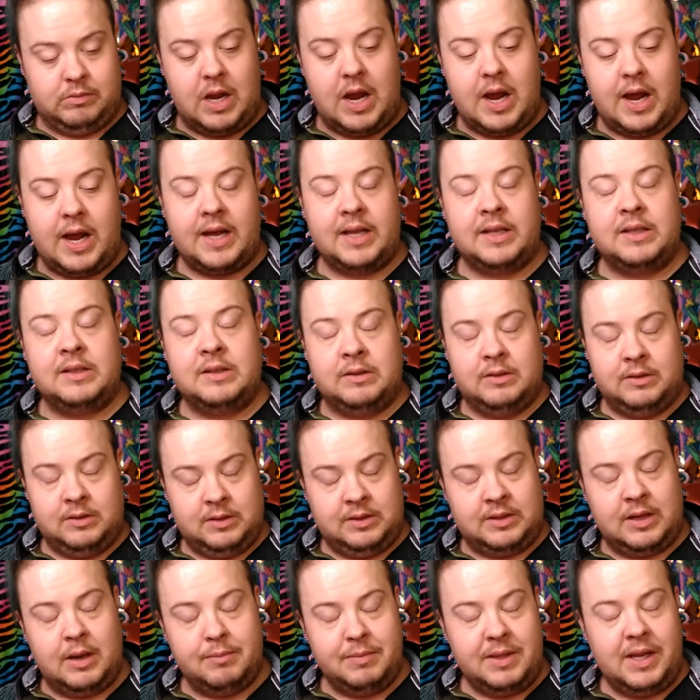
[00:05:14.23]
had
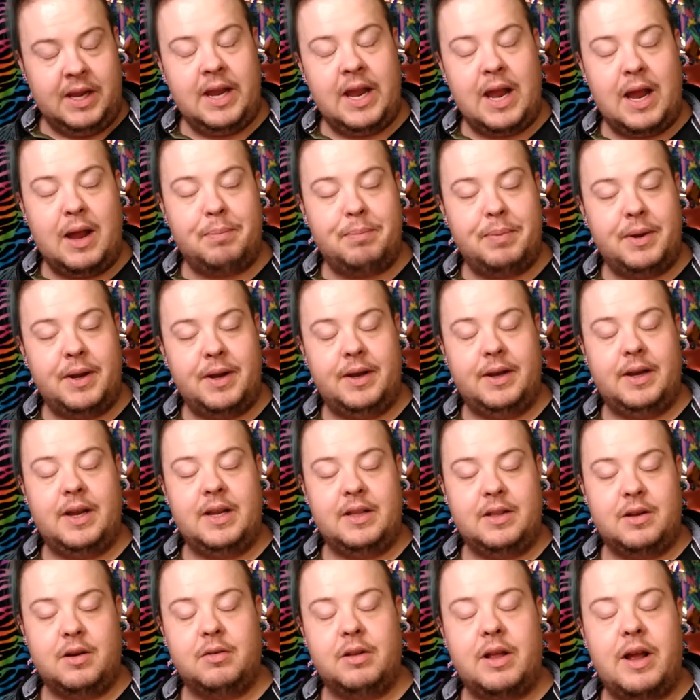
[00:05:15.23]
something happen
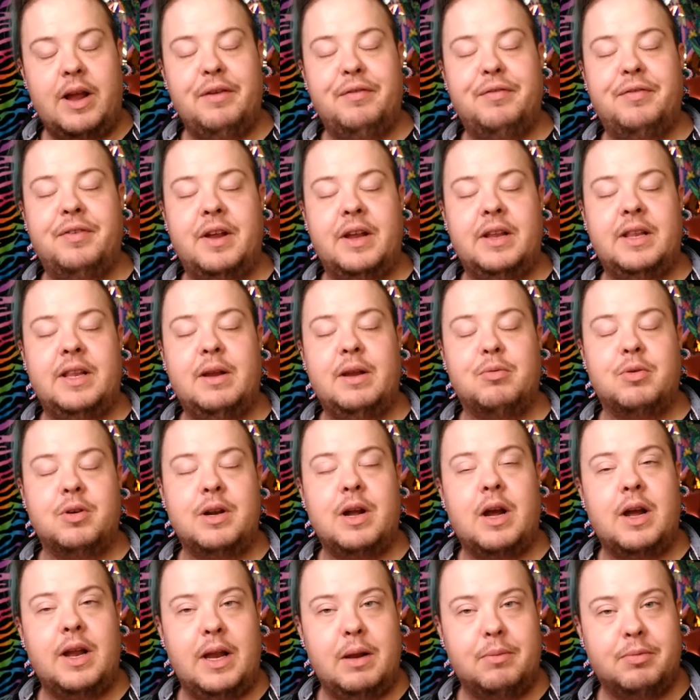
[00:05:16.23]
in their life, and they
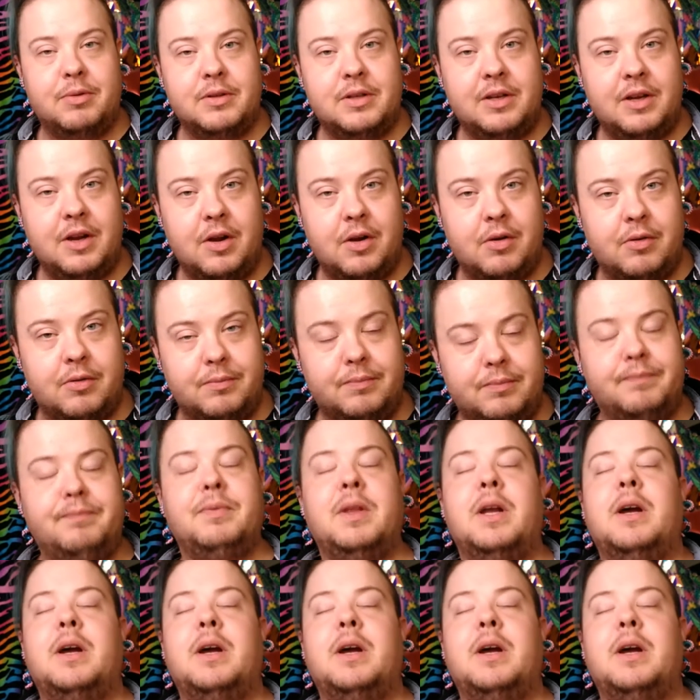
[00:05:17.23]
were not able to go.